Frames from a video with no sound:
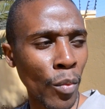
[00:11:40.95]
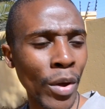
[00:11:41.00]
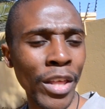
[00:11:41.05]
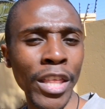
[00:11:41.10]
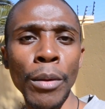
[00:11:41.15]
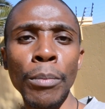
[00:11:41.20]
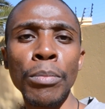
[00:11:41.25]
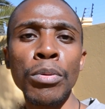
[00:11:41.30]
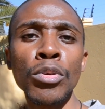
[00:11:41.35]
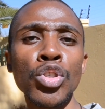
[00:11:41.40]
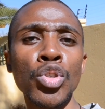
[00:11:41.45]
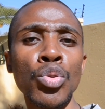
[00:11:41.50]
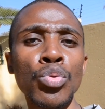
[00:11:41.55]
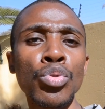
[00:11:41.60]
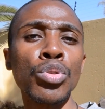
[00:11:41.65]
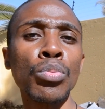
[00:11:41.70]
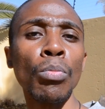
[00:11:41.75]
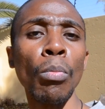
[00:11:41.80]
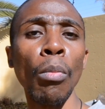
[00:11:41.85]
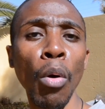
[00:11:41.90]
where they
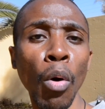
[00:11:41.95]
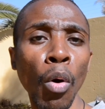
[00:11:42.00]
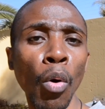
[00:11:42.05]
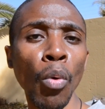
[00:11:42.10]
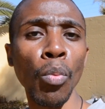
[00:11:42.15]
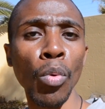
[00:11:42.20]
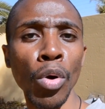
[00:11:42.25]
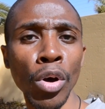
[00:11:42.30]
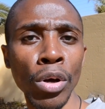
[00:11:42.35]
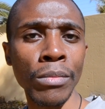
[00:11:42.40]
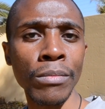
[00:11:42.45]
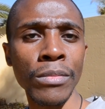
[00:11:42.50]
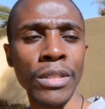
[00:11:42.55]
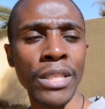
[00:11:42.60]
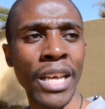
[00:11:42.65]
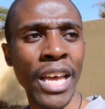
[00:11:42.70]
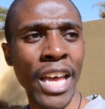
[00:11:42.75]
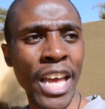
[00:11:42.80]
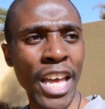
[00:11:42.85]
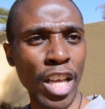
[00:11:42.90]
produce more worms,
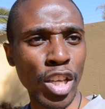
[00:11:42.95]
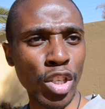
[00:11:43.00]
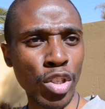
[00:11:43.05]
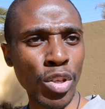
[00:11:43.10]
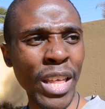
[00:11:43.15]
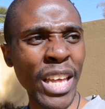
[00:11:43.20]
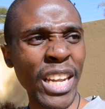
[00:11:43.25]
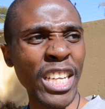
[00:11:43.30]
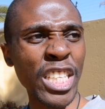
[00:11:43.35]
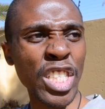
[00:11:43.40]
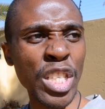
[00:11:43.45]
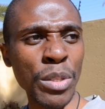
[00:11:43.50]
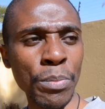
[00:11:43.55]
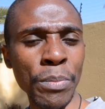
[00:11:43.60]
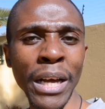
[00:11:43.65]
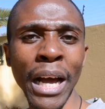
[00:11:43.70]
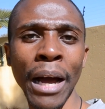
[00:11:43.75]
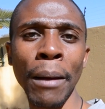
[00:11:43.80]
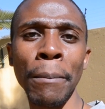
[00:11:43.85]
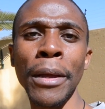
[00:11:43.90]
so that it's just
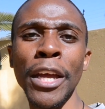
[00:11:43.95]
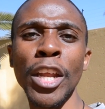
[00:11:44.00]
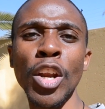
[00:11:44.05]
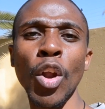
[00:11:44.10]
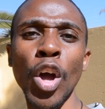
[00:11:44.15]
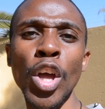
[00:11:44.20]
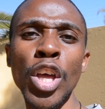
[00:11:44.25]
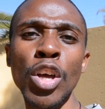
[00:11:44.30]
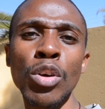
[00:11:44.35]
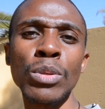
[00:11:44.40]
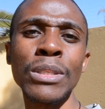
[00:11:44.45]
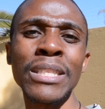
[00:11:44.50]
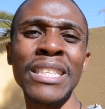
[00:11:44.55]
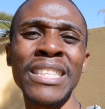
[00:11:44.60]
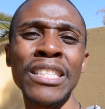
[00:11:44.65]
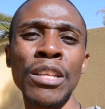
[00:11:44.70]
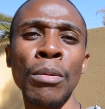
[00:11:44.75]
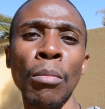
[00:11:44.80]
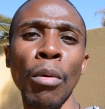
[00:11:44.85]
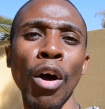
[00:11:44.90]
becoming an
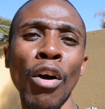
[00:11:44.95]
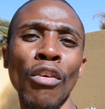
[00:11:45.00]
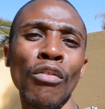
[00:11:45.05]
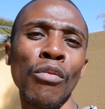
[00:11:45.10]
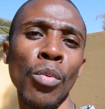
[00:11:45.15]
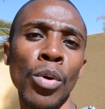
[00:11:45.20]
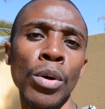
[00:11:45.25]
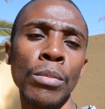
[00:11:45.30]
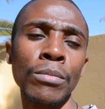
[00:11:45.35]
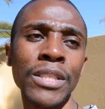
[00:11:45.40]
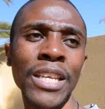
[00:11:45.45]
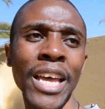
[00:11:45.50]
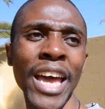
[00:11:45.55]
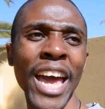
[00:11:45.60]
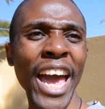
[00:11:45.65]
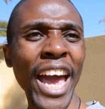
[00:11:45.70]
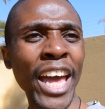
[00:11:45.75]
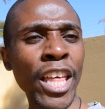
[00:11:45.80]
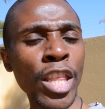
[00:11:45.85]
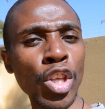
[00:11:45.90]
ecosystem of worms.
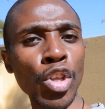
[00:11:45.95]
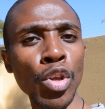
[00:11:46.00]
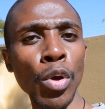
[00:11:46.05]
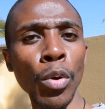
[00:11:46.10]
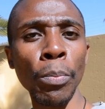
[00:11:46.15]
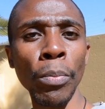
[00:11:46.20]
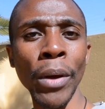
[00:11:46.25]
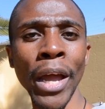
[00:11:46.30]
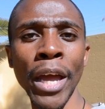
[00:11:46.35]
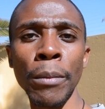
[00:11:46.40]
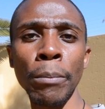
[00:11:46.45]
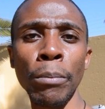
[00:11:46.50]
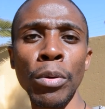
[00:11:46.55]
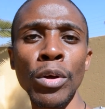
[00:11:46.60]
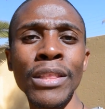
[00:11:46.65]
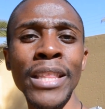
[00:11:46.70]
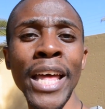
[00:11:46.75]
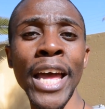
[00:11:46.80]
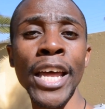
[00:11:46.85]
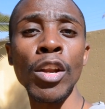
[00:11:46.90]
And then you can
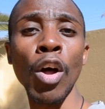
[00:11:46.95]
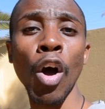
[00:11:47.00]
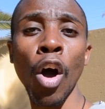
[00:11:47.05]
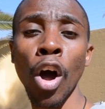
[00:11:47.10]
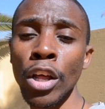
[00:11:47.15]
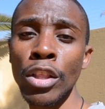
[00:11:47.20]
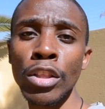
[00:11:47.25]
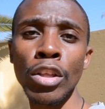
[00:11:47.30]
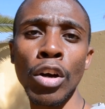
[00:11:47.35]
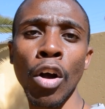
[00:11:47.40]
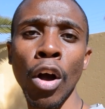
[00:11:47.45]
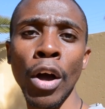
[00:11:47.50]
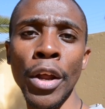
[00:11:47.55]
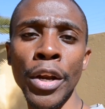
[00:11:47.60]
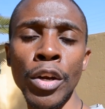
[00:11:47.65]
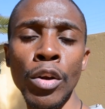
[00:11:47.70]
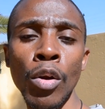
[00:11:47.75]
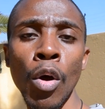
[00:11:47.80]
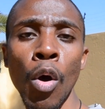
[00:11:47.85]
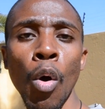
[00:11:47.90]
put that on the
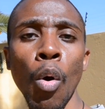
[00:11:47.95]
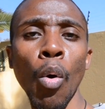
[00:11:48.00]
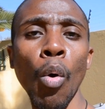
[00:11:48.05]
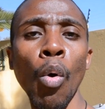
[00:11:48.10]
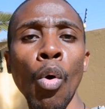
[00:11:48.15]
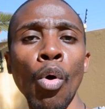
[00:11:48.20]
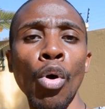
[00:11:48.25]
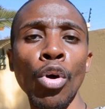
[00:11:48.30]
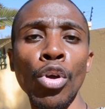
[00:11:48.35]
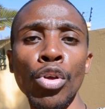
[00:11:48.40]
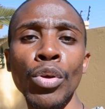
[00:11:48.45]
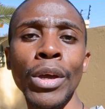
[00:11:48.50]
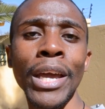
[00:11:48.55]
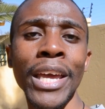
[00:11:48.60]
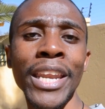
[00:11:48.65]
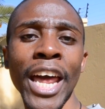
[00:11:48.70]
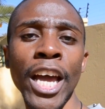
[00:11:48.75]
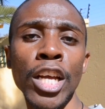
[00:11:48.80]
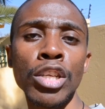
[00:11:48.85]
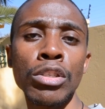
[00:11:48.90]
garden, or you
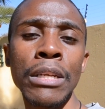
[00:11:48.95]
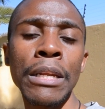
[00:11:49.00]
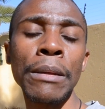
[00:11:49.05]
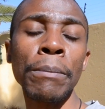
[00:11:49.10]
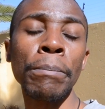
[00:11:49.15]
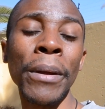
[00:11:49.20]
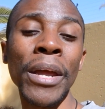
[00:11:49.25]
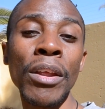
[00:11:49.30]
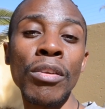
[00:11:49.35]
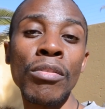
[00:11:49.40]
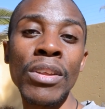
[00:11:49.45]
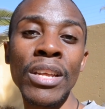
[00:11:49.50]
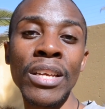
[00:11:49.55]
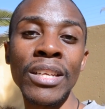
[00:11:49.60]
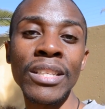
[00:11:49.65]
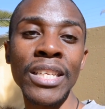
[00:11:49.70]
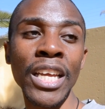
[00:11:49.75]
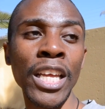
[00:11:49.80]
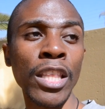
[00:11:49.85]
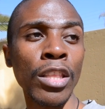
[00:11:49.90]
can actually bury
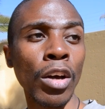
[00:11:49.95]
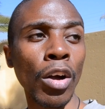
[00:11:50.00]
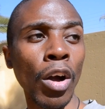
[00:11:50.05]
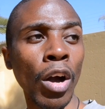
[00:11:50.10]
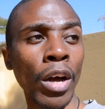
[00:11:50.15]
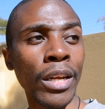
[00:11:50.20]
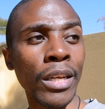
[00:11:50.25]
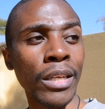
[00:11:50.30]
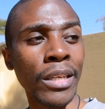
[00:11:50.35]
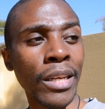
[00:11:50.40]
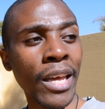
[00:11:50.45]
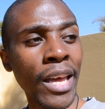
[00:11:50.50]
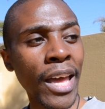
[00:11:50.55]
it in the garden,